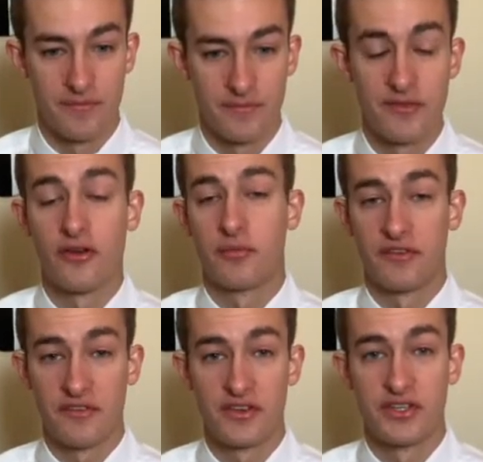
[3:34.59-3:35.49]
startup
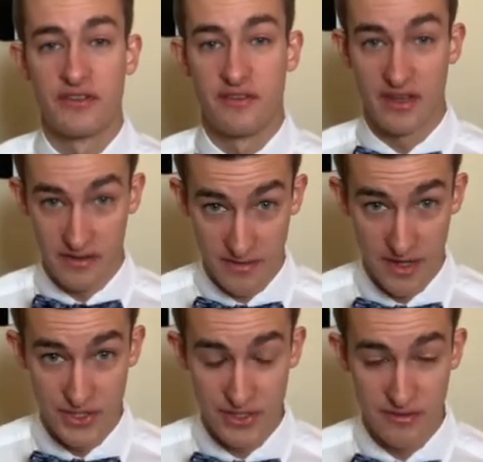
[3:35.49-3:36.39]
decisions and
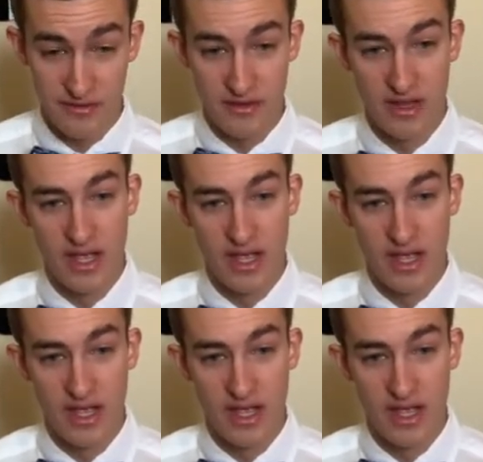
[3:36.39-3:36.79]
intentions.